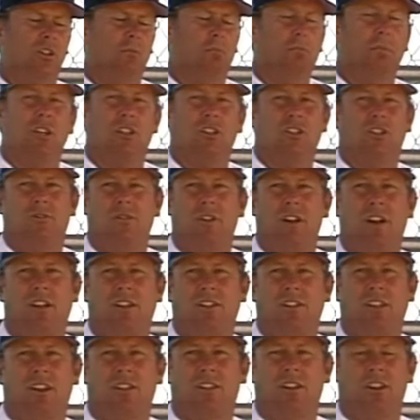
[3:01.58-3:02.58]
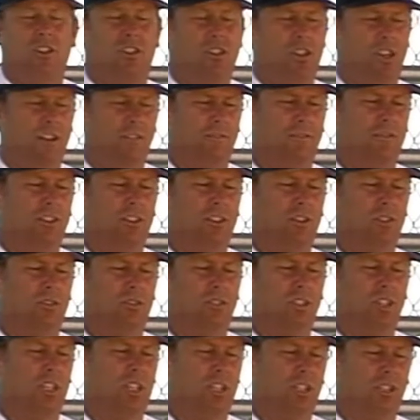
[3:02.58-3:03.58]
to pitch around Gary Sheffield
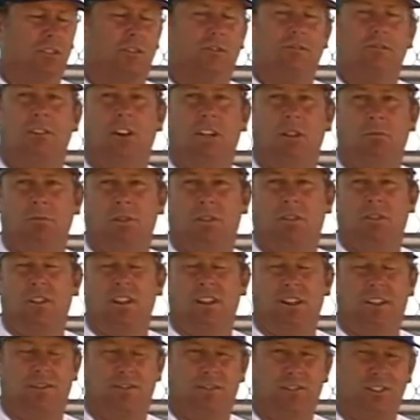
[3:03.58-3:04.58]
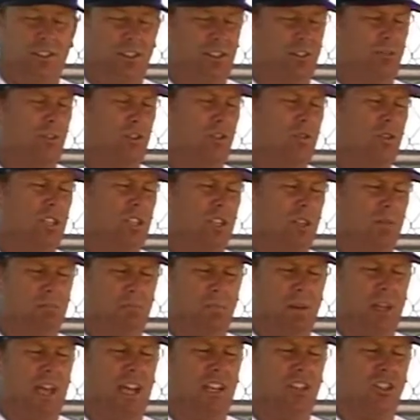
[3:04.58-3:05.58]
to get to Fred McGriff, because if you get
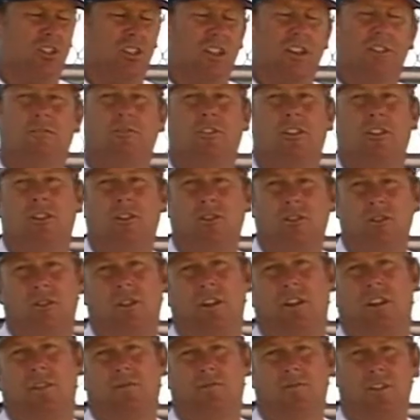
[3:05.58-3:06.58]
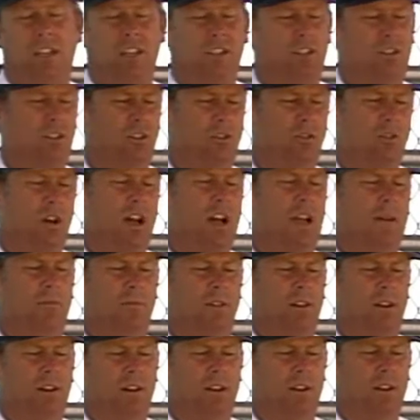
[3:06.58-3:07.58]
past Sheffield, you got to face the crime
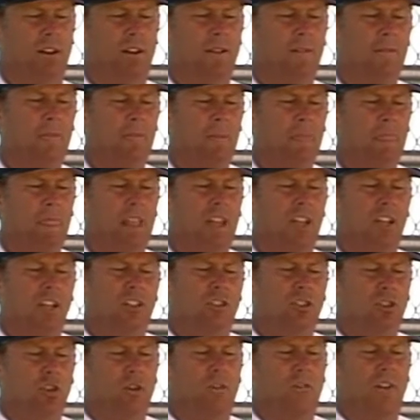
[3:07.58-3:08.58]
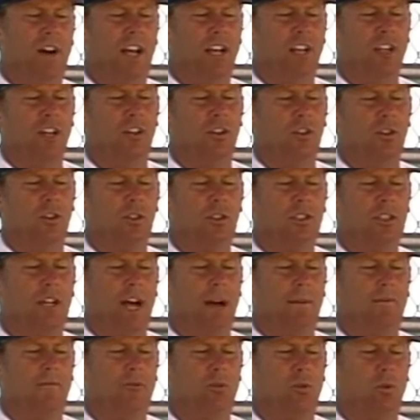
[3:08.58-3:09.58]
dog. So if I look at those
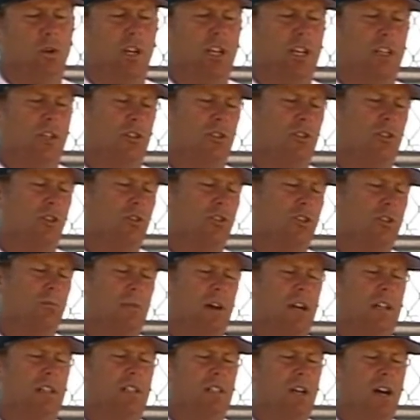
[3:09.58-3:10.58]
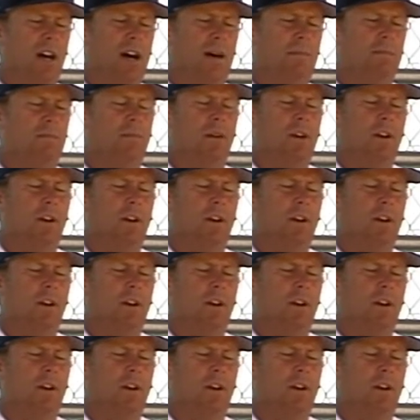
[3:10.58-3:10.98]
top 4 hitters, those are my top